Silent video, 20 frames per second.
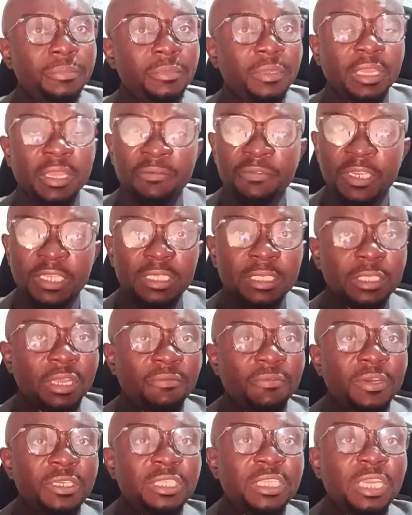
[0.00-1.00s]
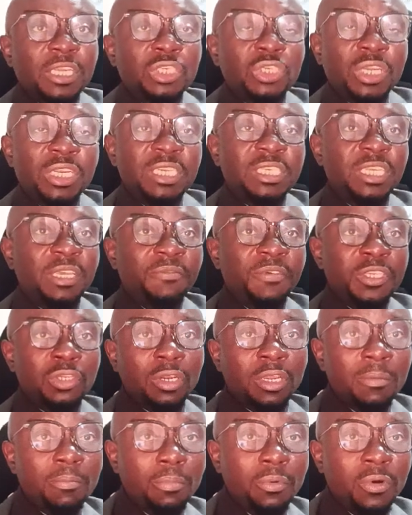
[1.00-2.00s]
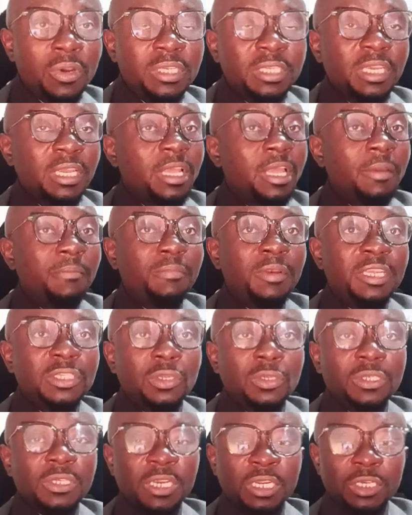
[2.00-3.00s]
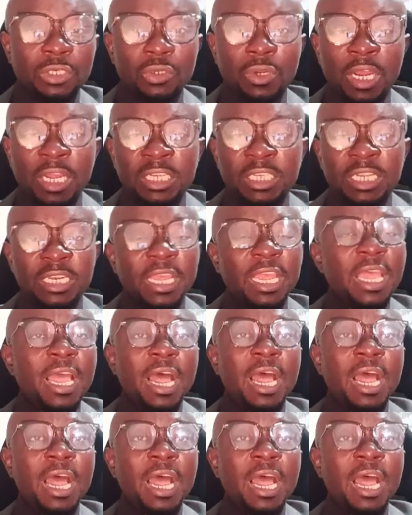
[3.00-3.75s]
If this is your first time joining TFA Talking Point, please subscribe to our channel.